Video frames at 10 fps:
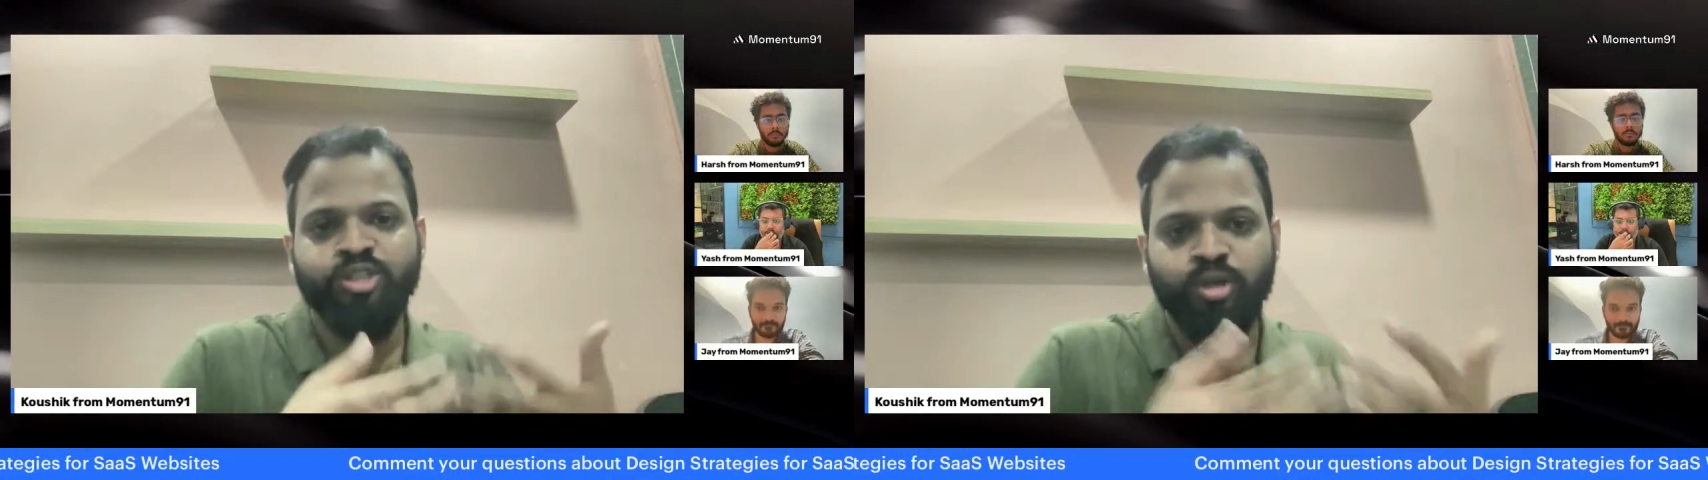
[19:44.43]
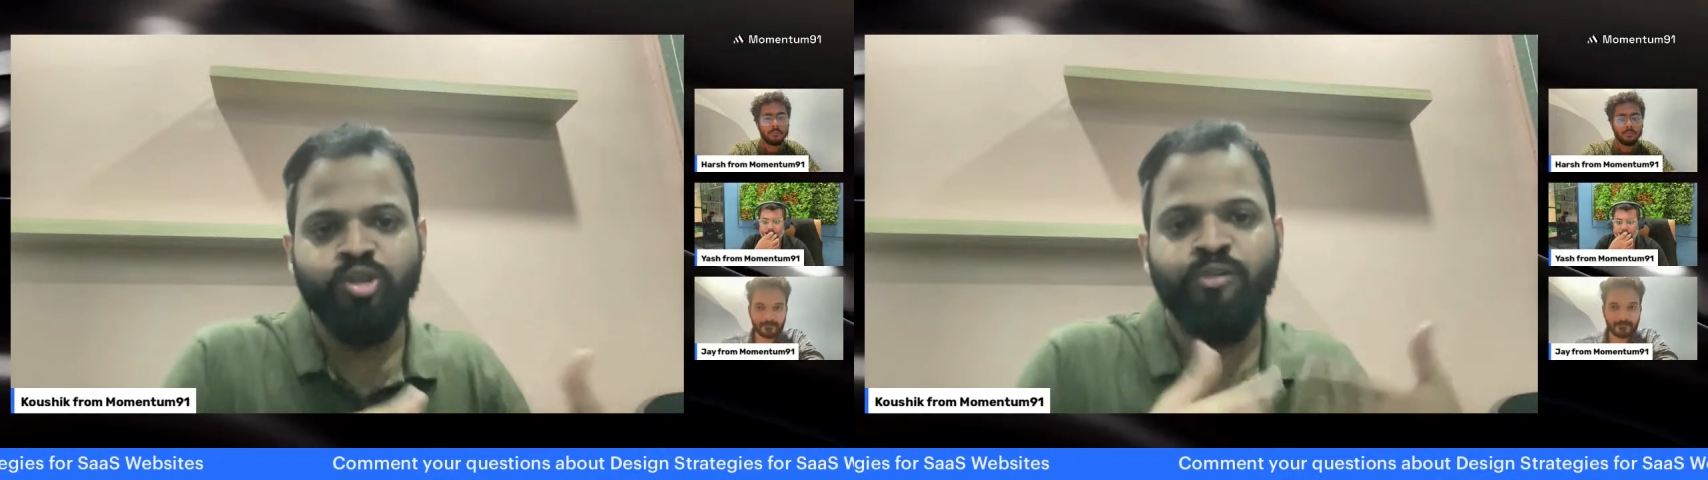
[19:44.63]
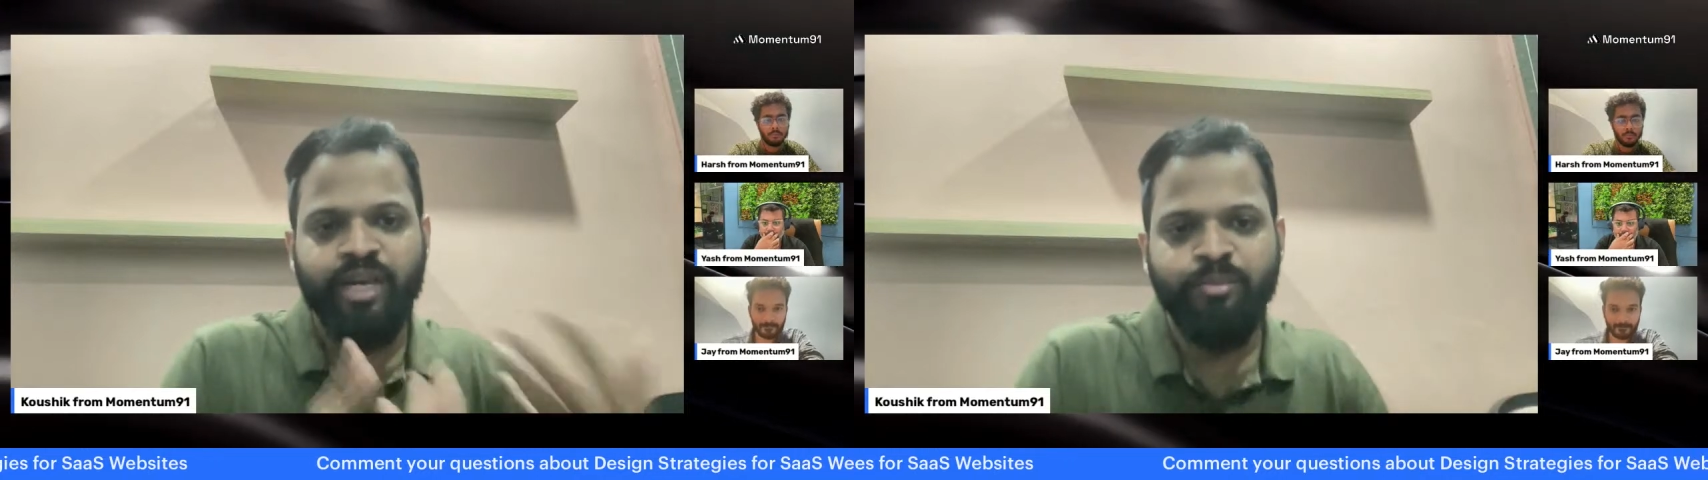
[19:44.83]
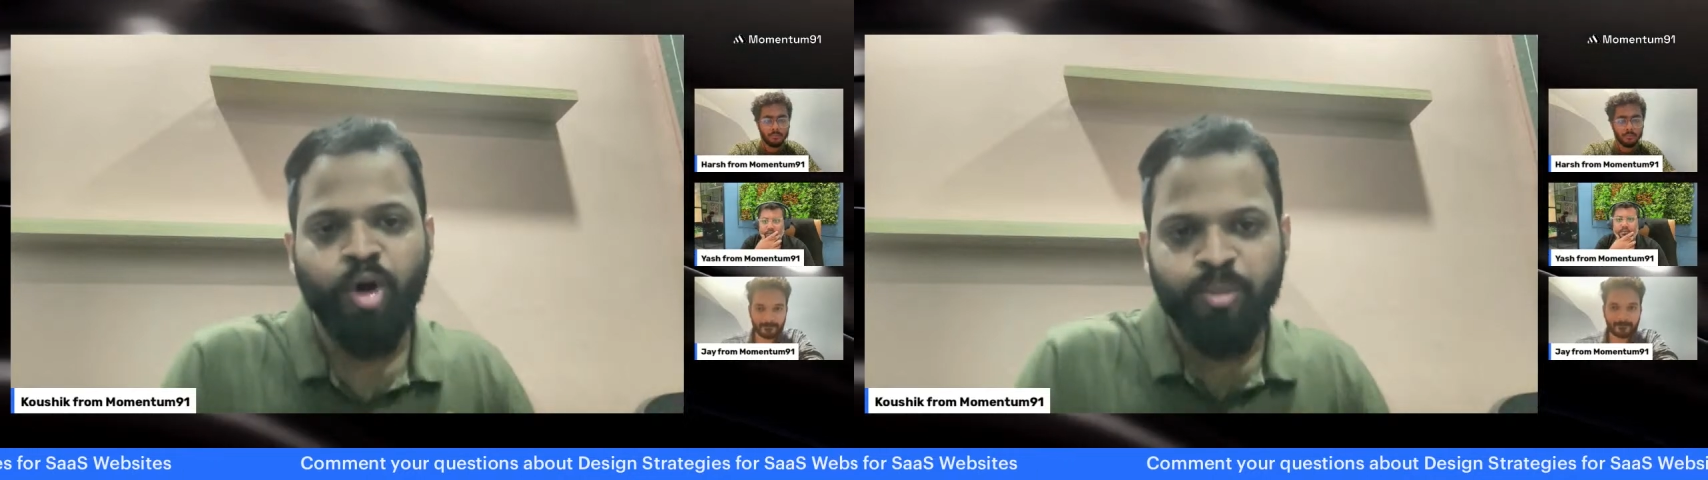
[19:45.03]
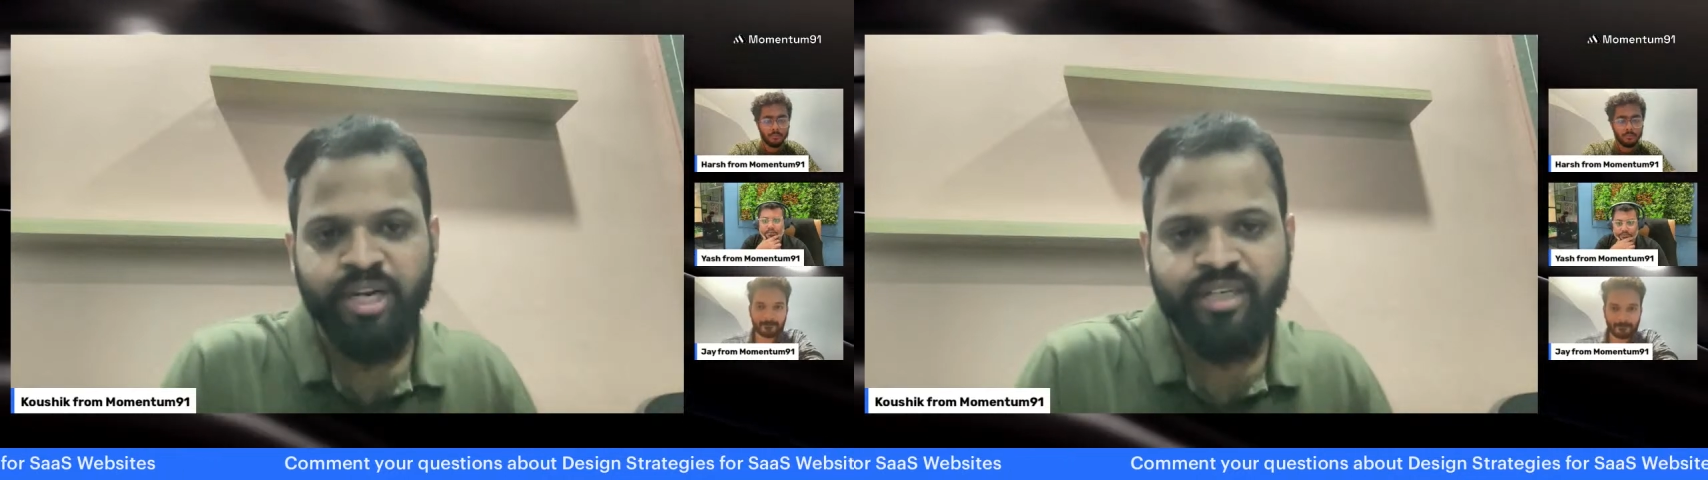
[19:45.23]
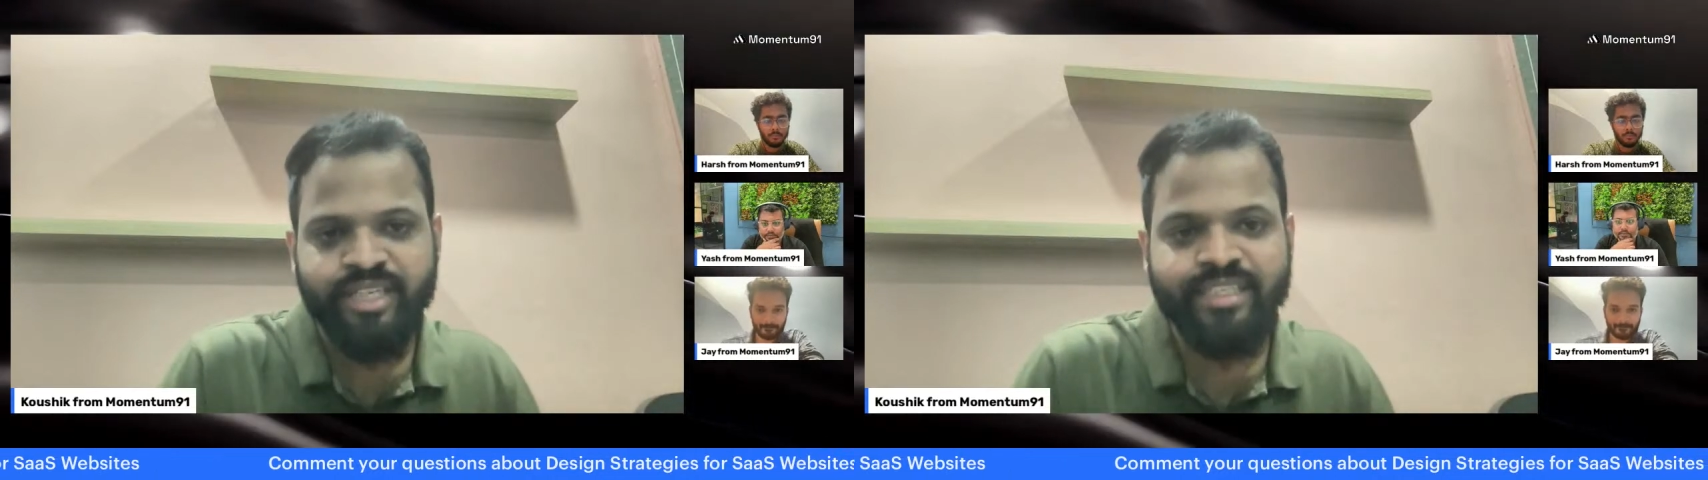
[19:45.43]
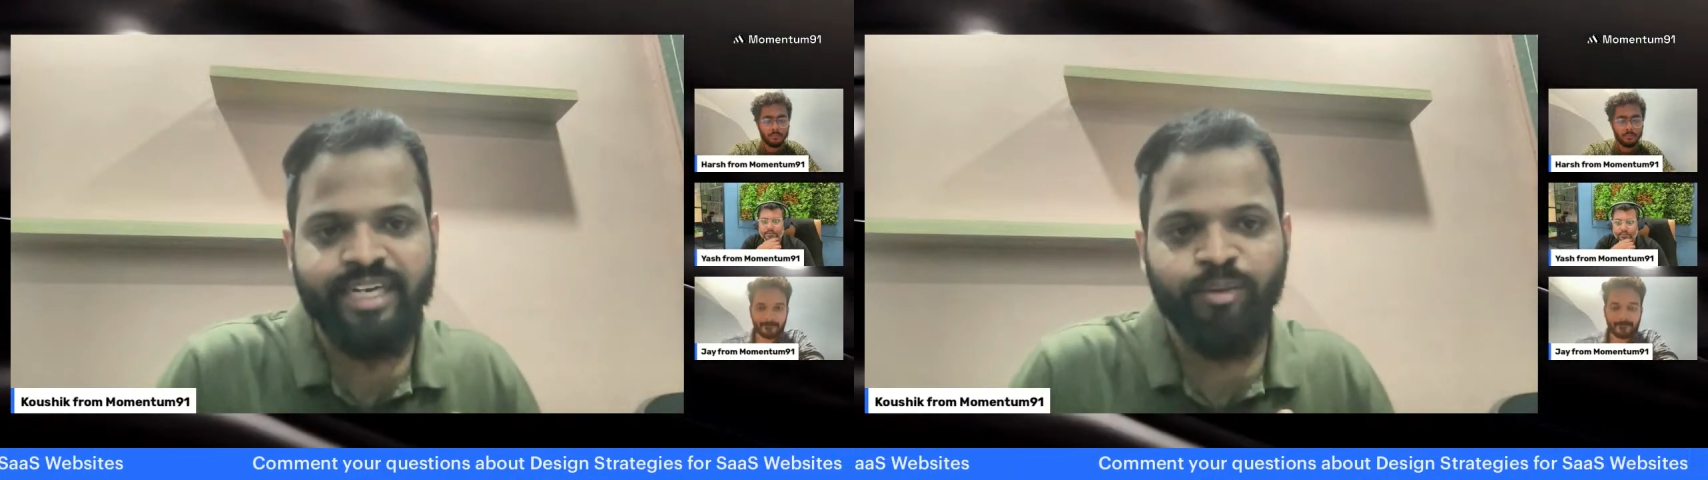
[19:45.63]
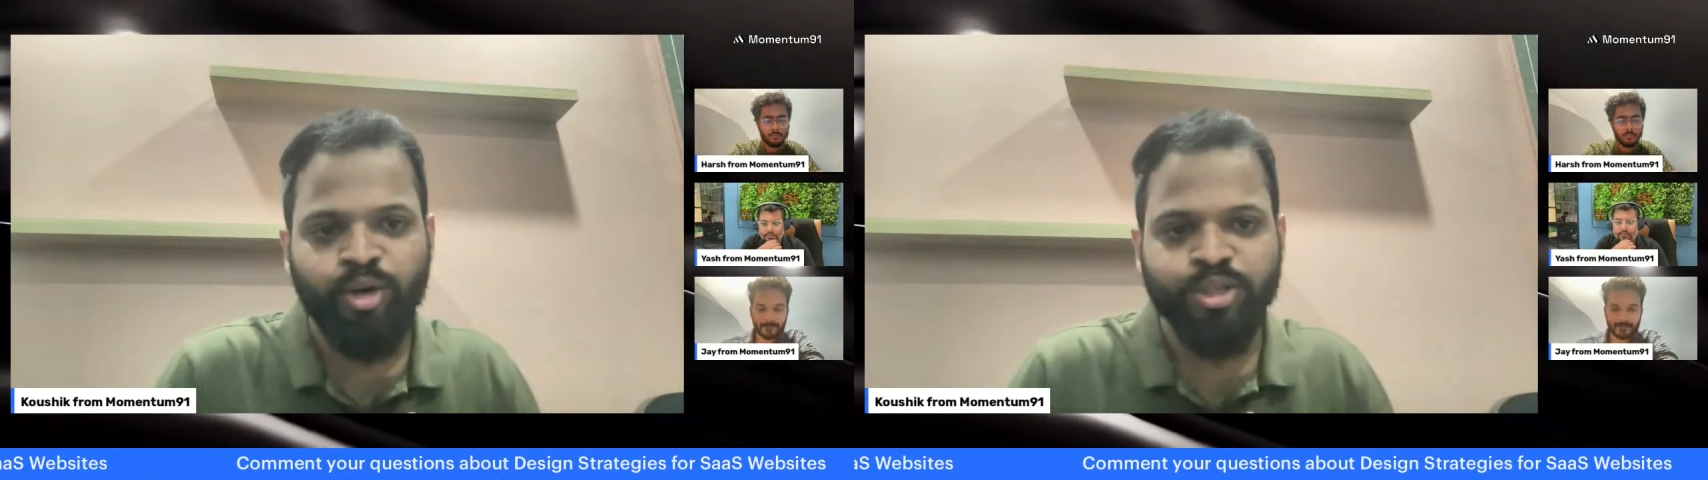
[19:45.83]
is also a very prominent thing
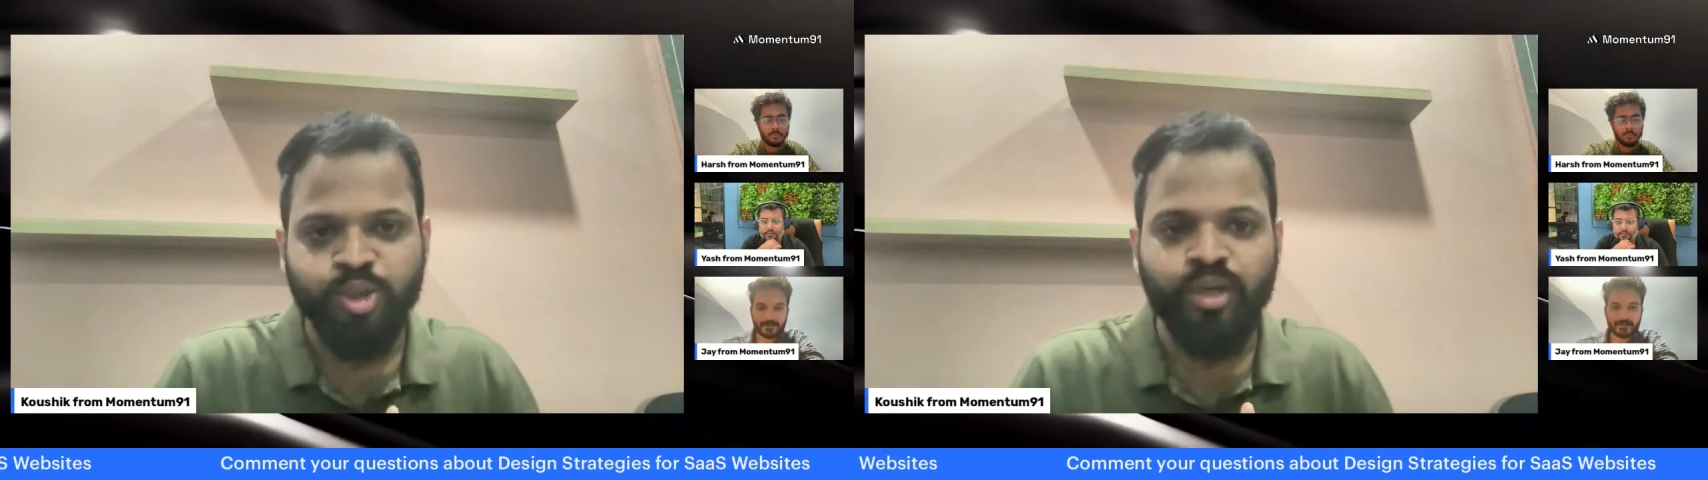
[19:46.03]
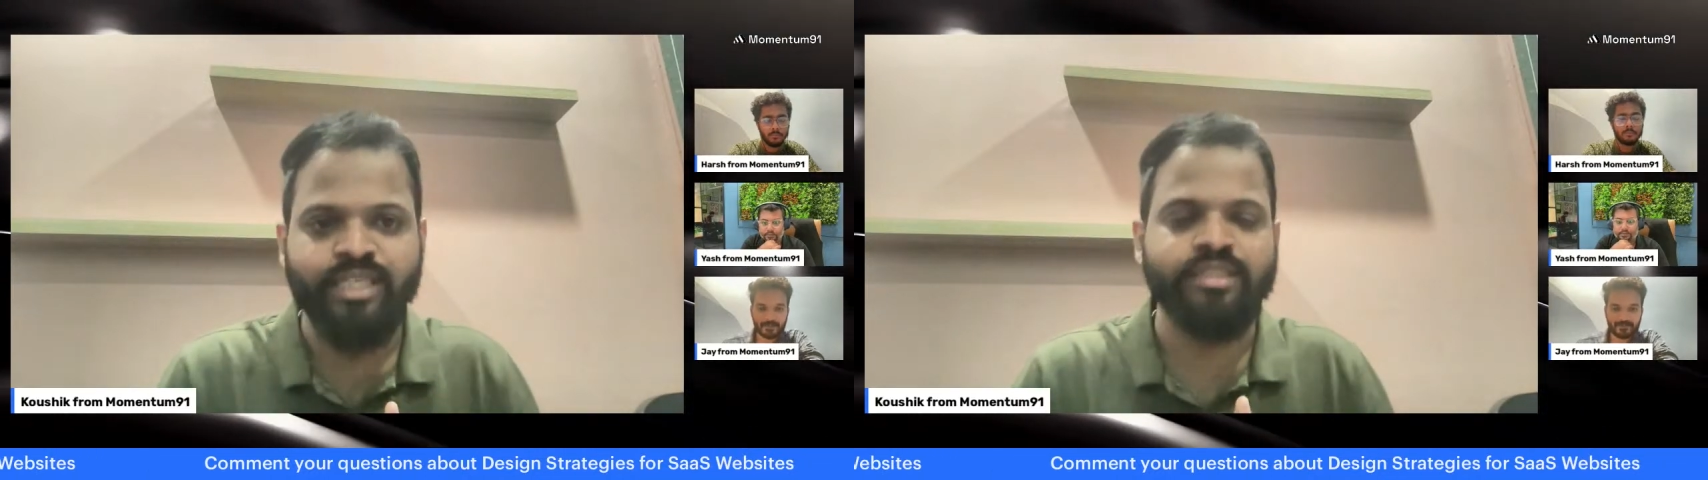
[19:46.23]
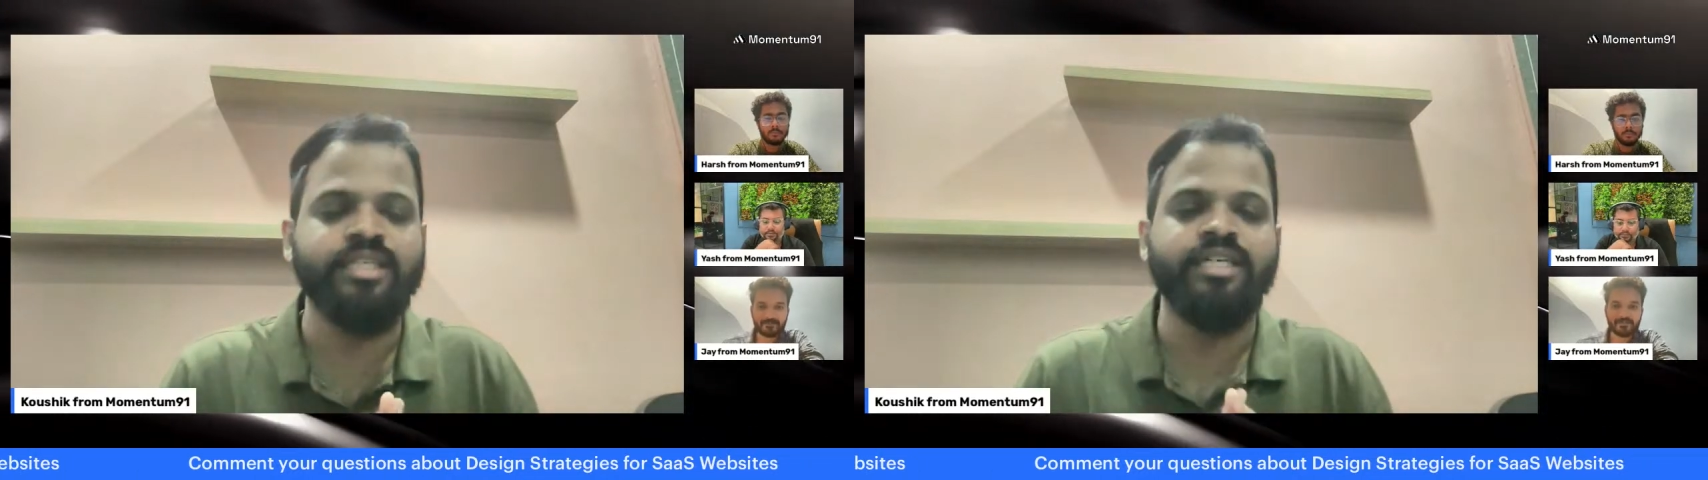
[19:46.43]
that I want to showcase.